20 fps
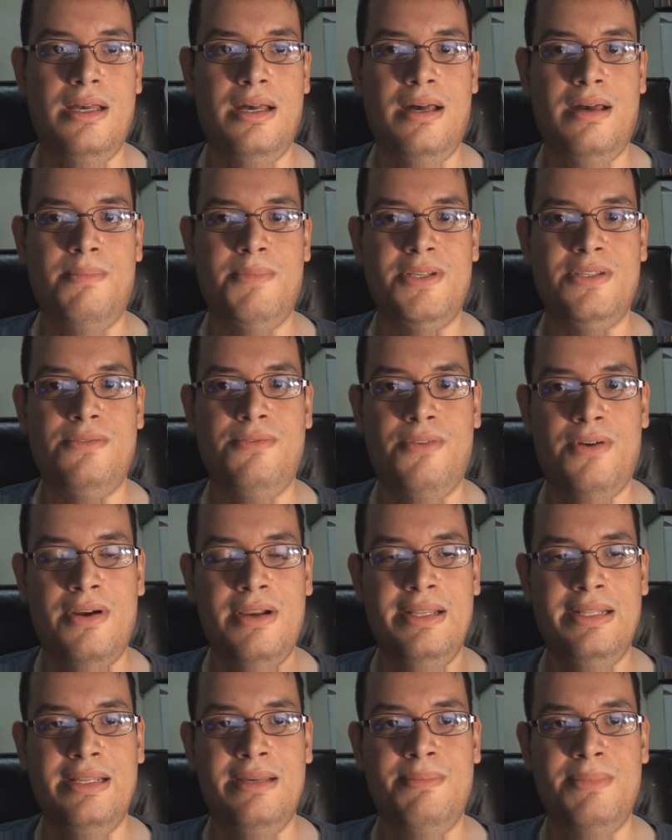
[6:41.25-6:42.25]
It's
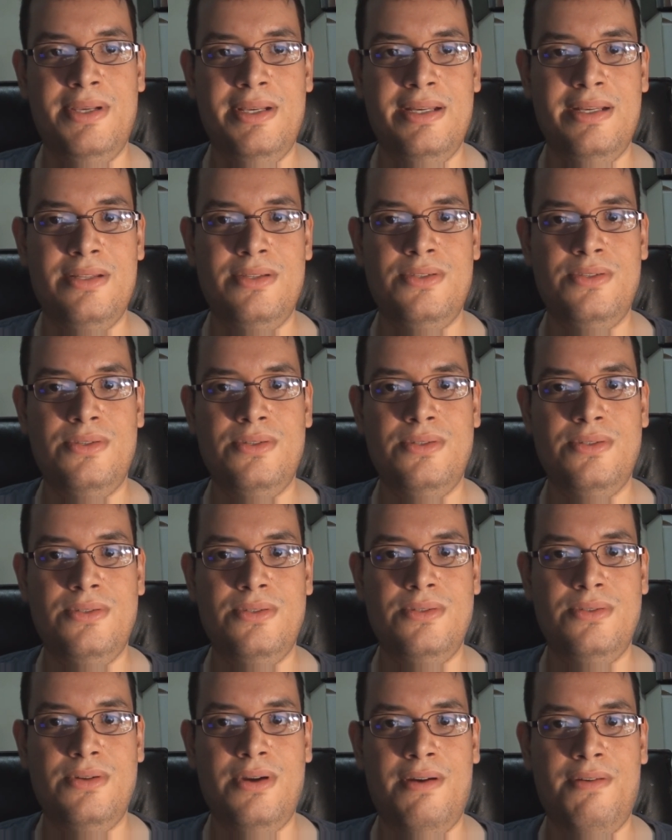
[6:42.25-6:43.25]
very limited
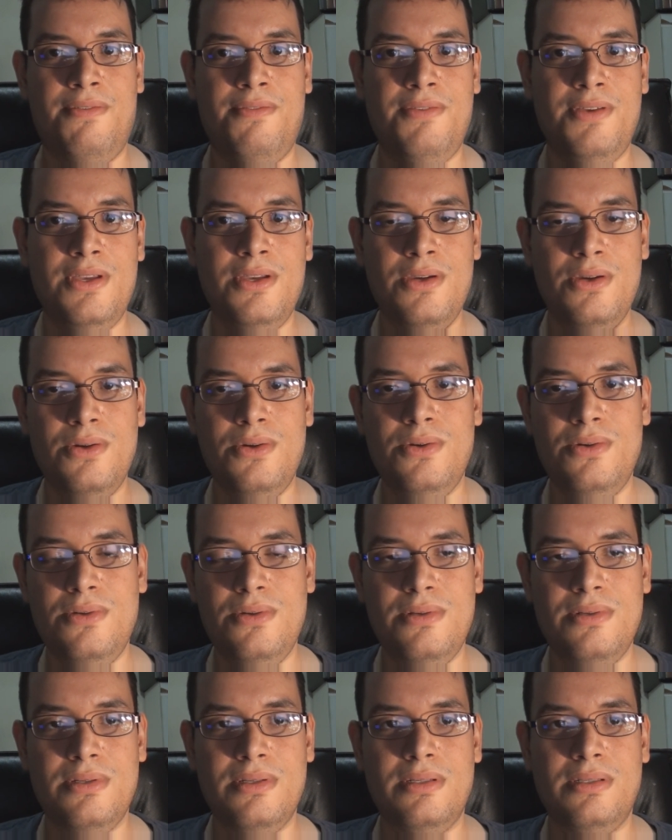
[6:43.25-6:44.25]
to a
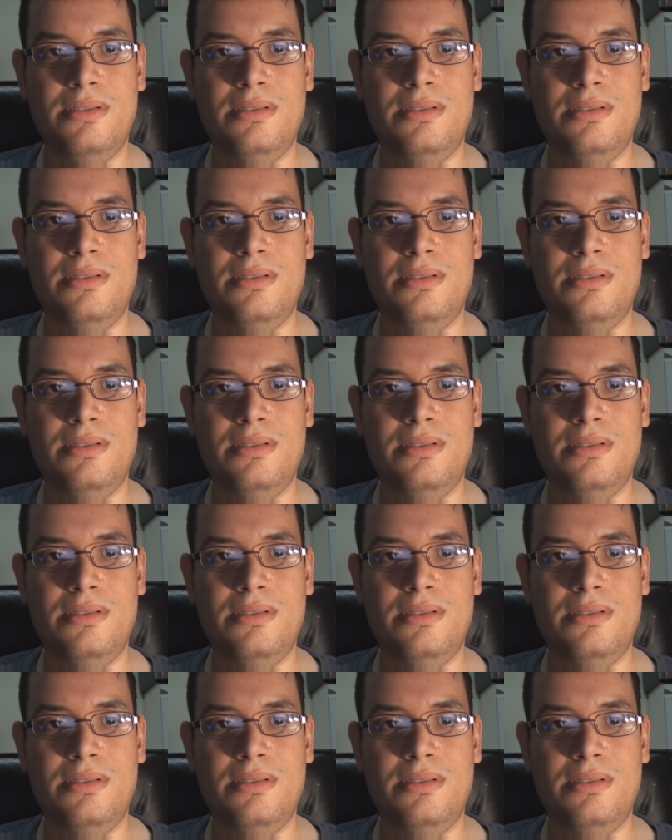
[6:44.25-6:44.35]
few